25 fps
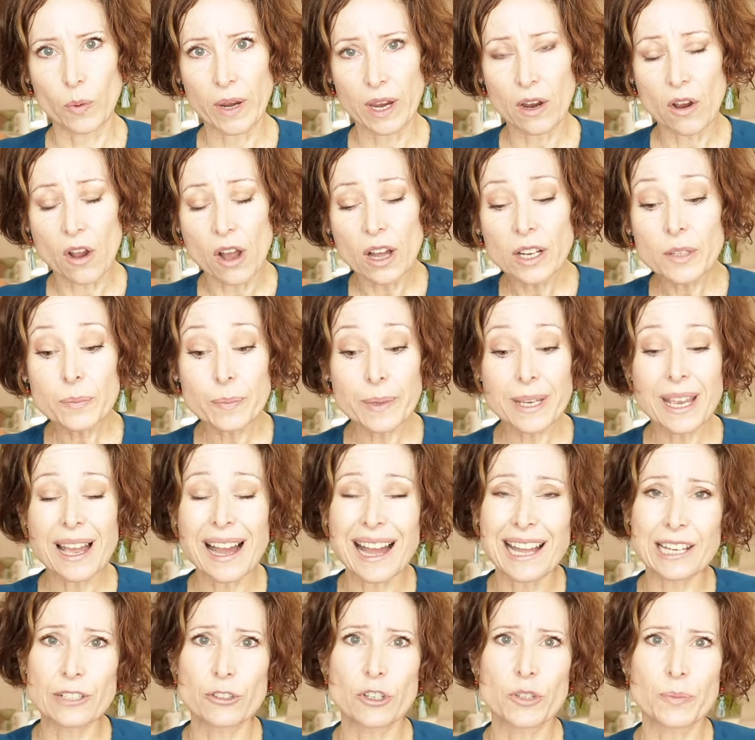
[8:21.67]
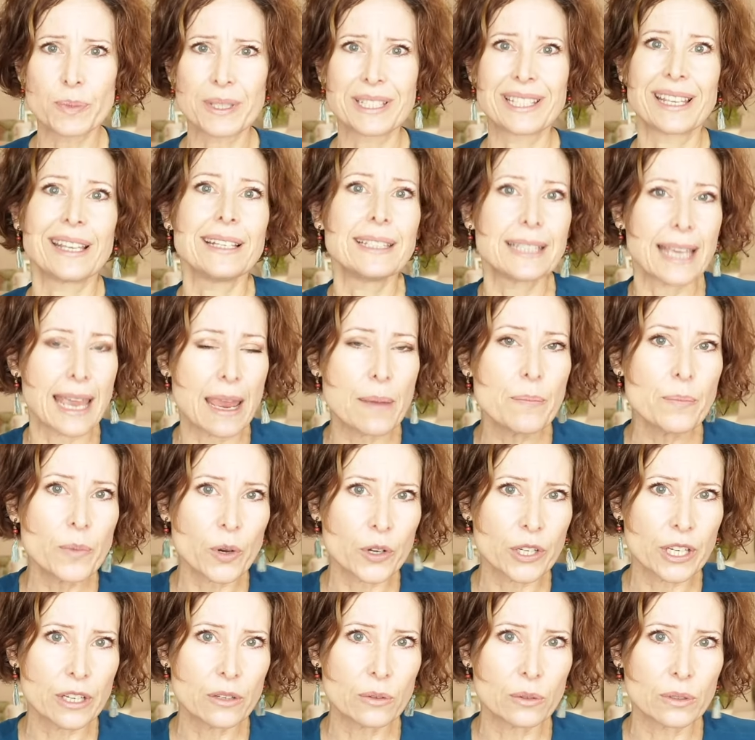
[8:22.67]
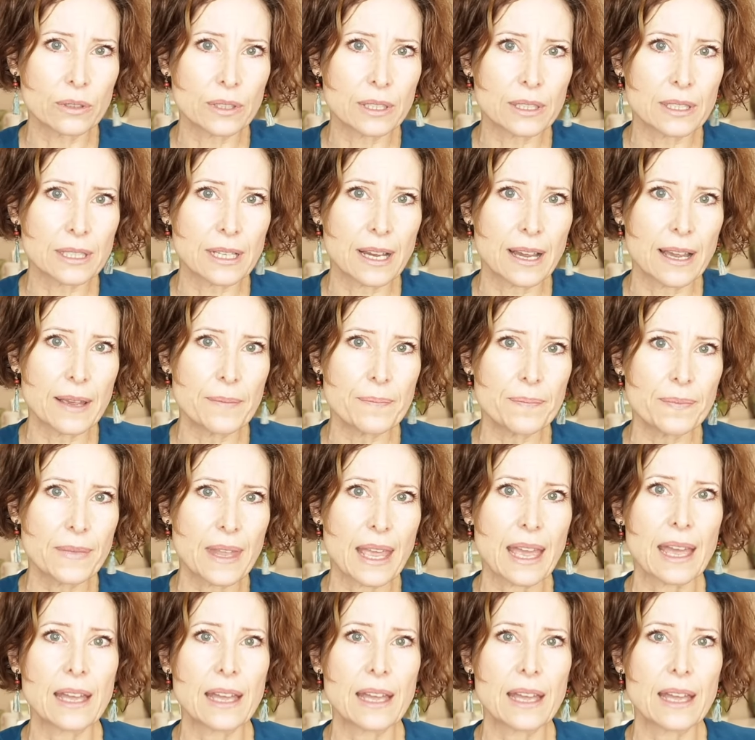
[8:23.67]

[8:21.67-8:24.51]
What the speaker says: we can't be 100% embodied all the time